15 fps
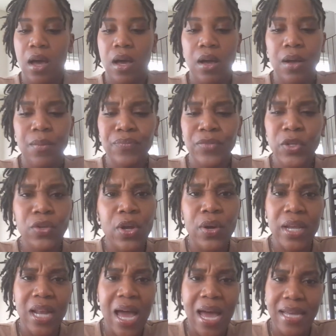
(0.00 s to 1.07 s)
um, you know,
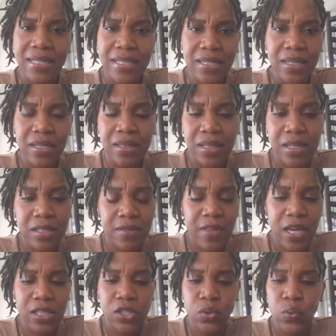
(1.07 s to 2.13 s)
and an ID and things of
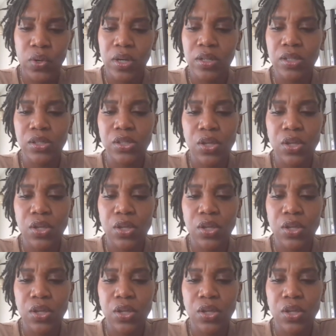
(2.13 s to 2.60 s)
that sort.